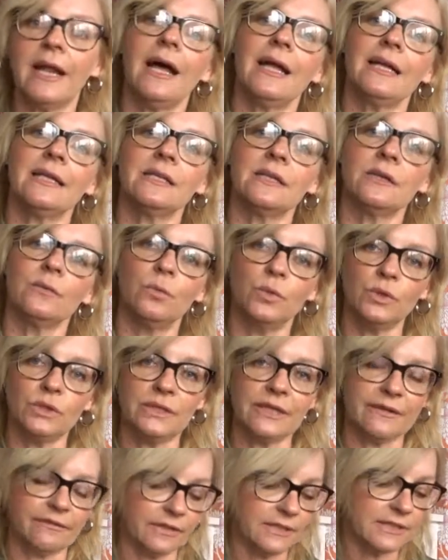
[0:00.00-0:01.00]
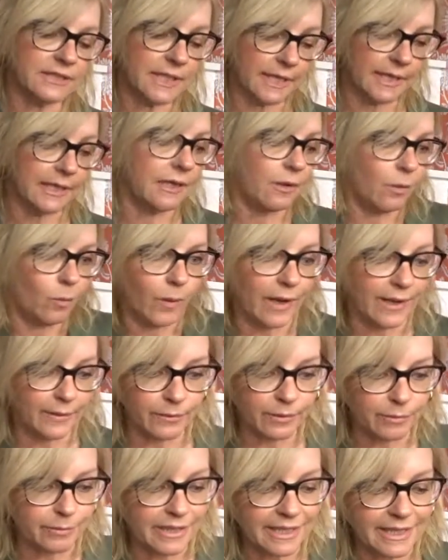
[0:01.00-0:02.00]
and I would definitely take it away
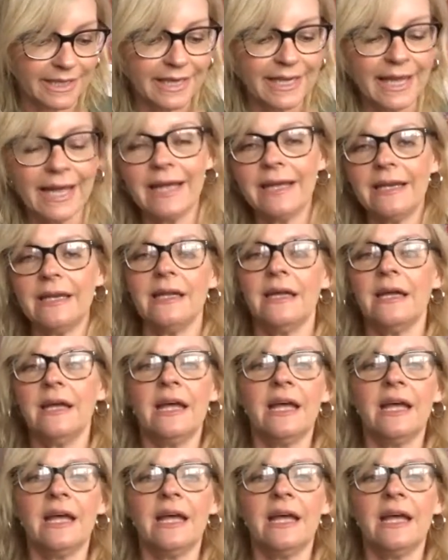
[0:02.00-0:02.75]
with me again.